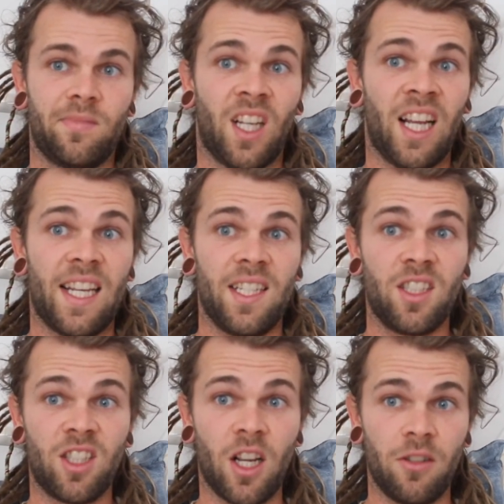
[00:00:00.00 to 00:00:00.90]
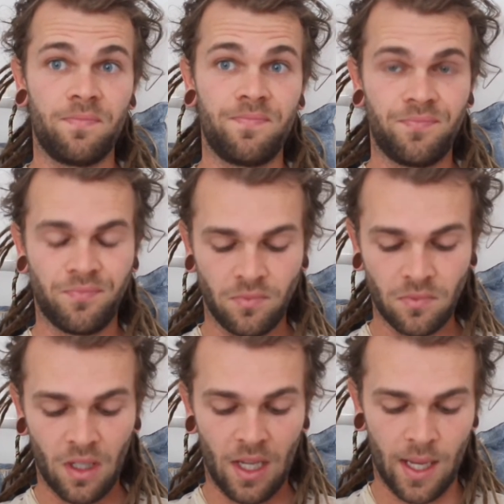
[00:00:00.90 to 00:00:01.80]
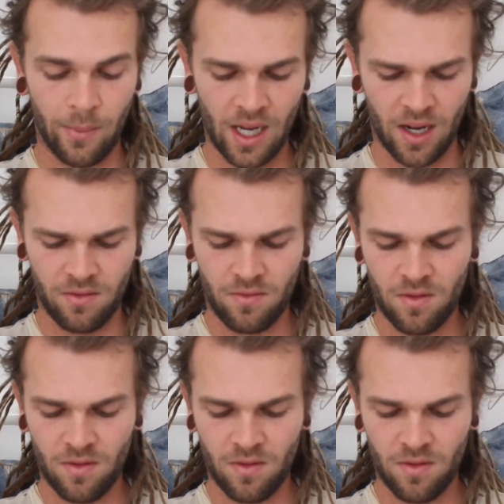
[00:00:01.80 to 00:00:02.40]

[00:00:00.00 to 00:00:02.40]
Okay, so here we go.